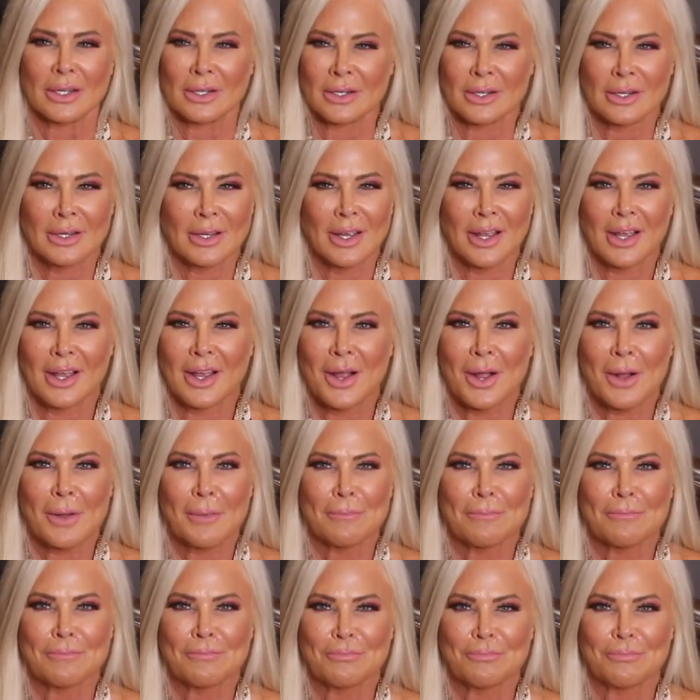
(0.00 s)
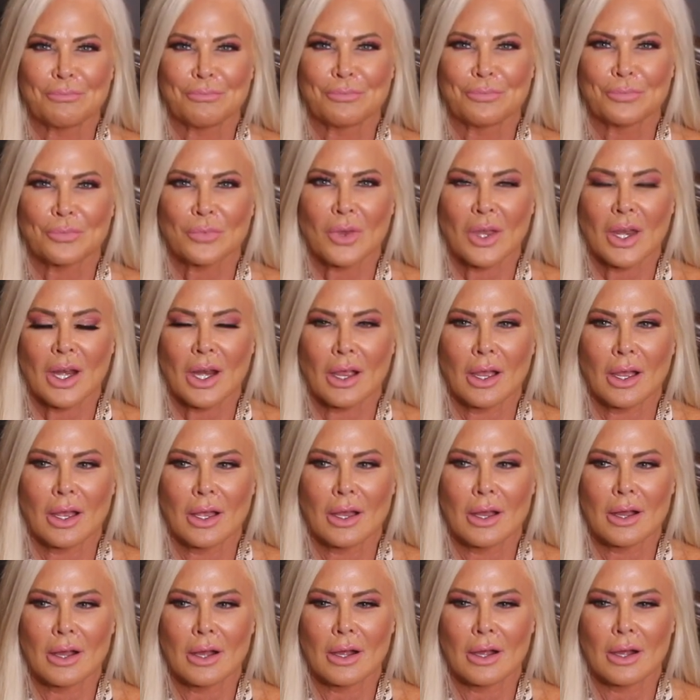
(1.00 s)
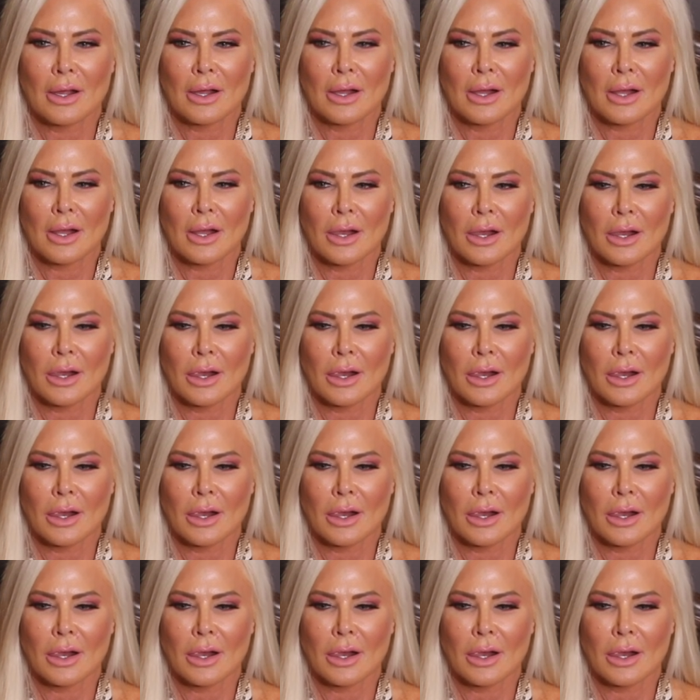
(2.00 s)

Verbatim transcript: What's the last movie you've seen fully?